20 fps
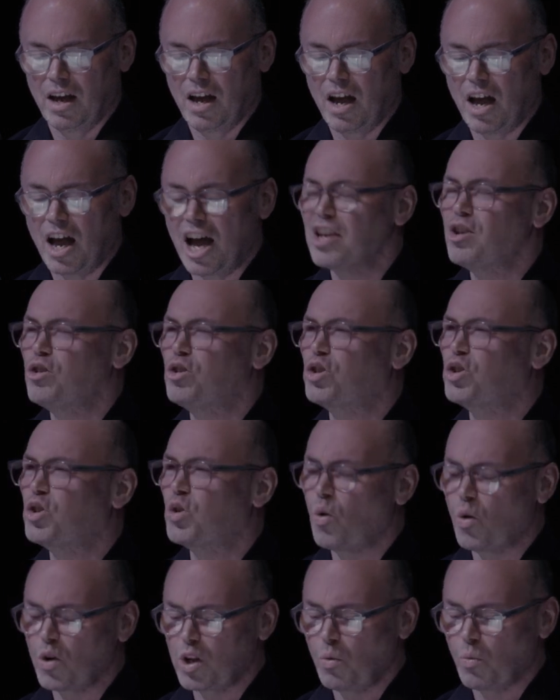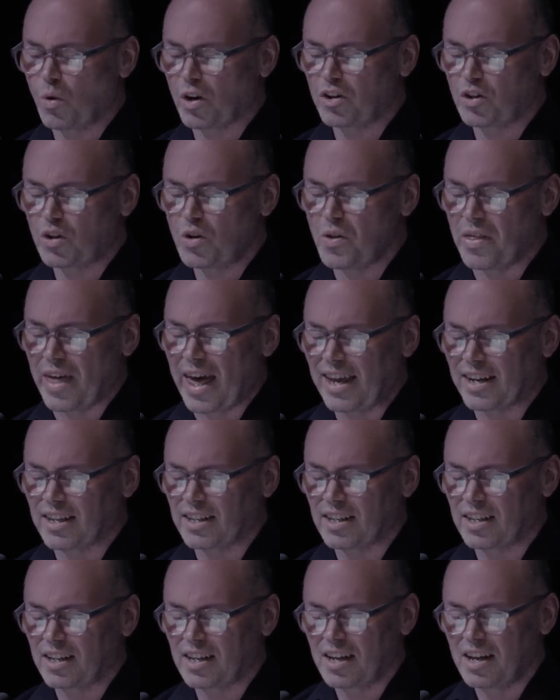Are you sure you want to do that?
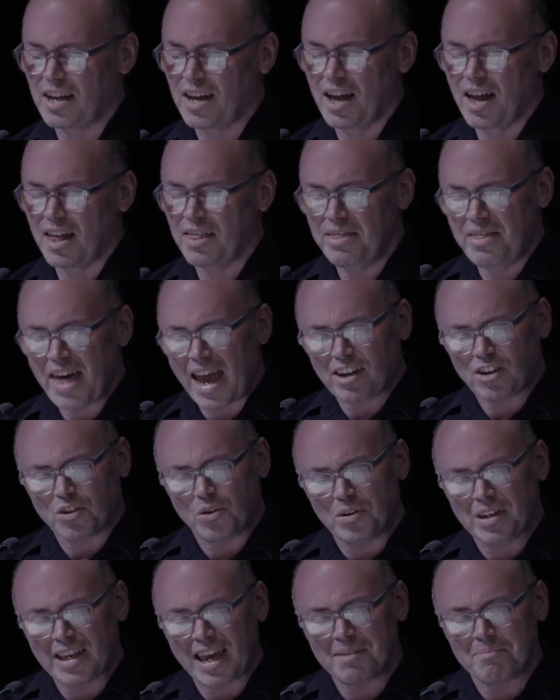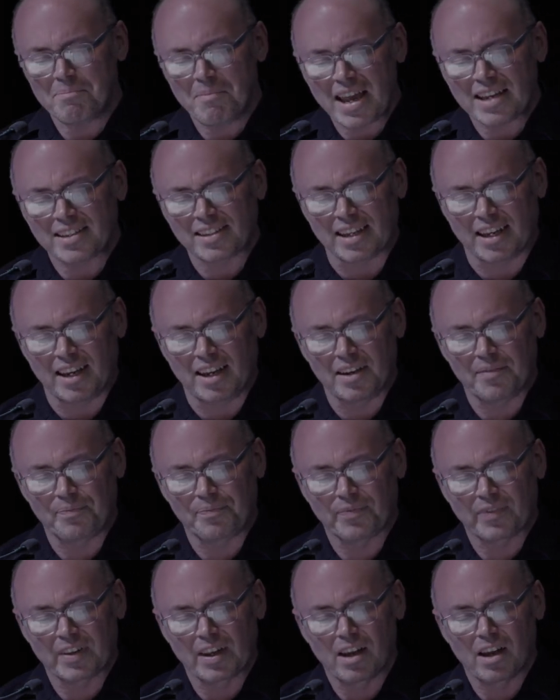That could get messy.
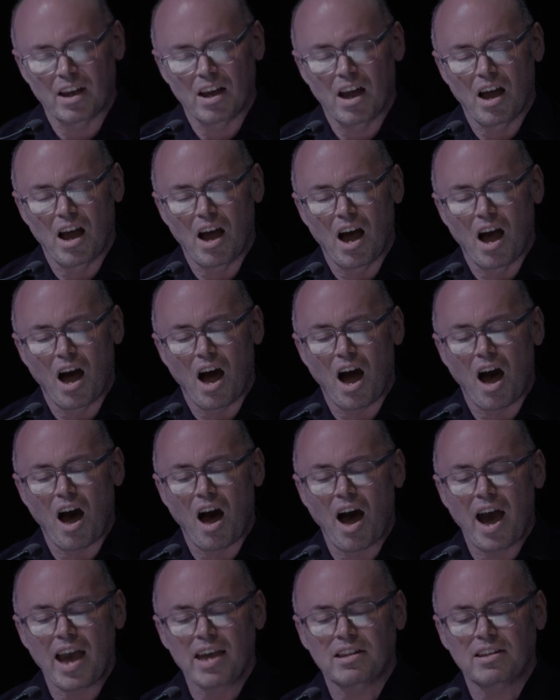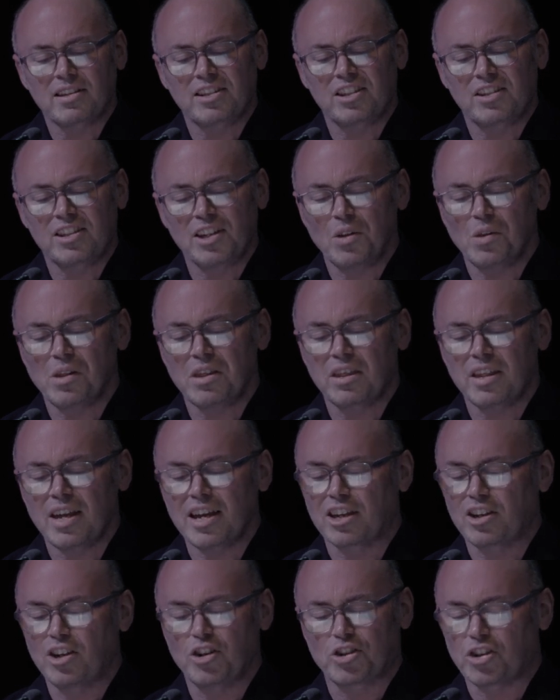I still
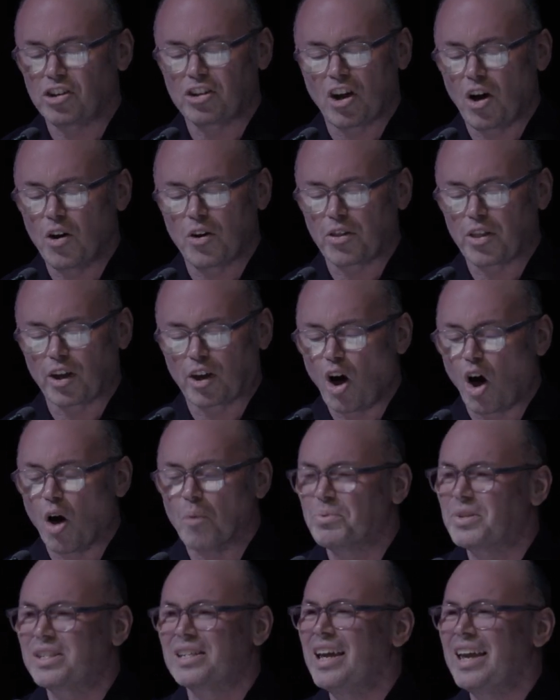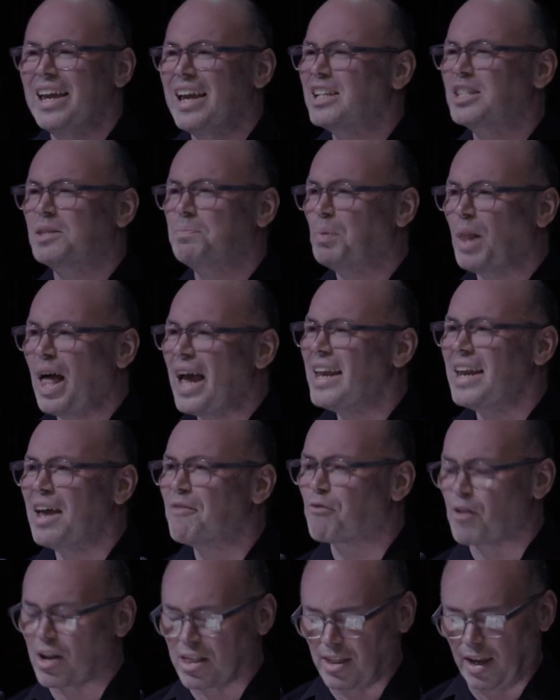think you should go to the cops. Explain
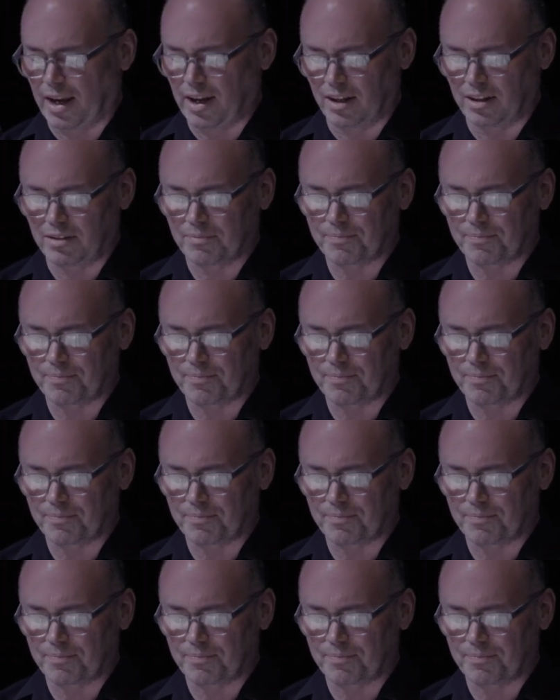everything.